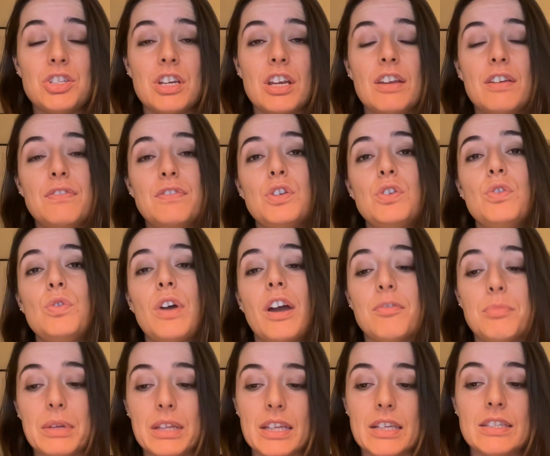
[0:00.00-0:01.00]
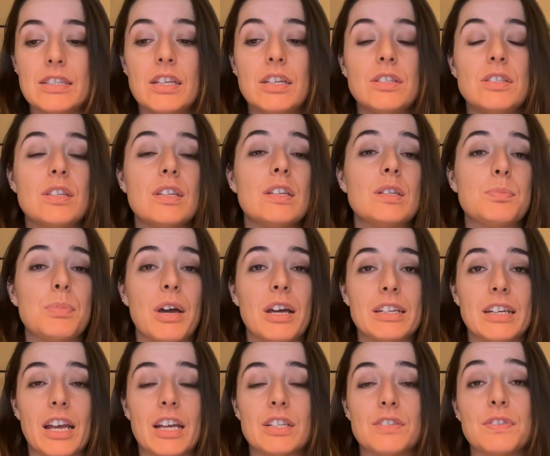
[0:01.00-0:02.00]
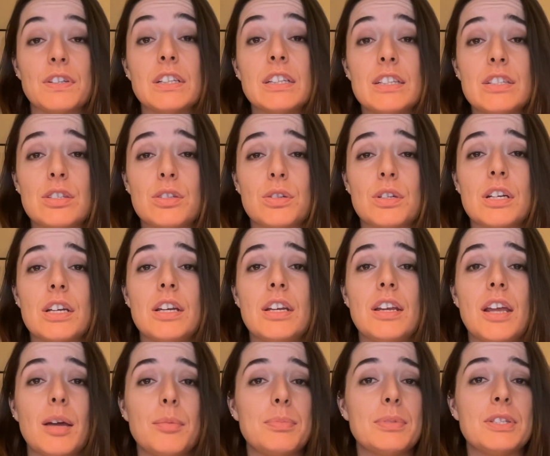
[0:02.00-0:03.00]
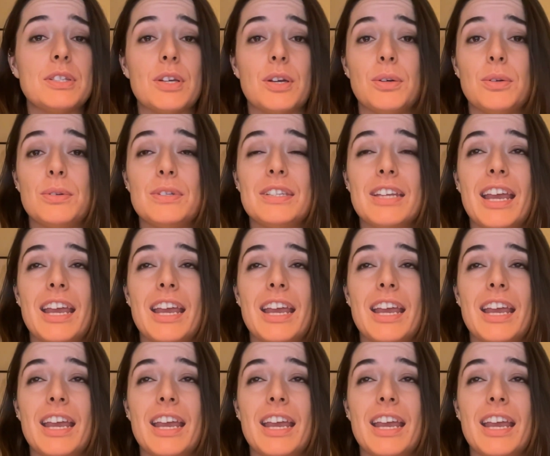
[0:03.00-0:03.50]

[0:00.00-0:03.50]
if you have been listening to this podcast for at least 3 episodes